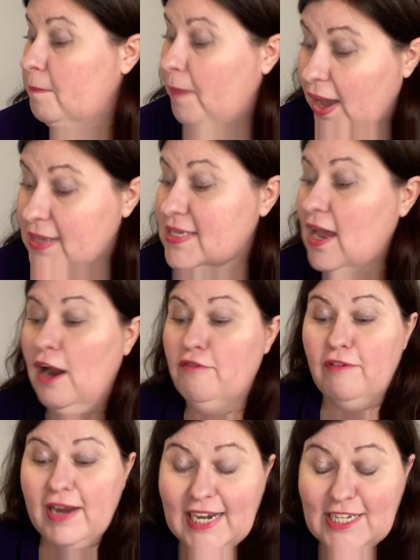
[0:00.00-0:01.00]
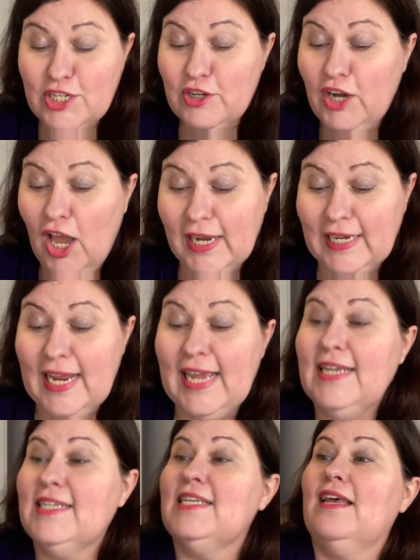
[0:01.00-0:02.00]
But I really do like
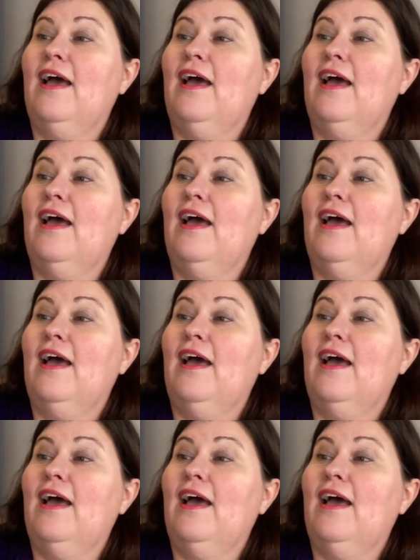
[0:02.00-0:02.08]
Neat,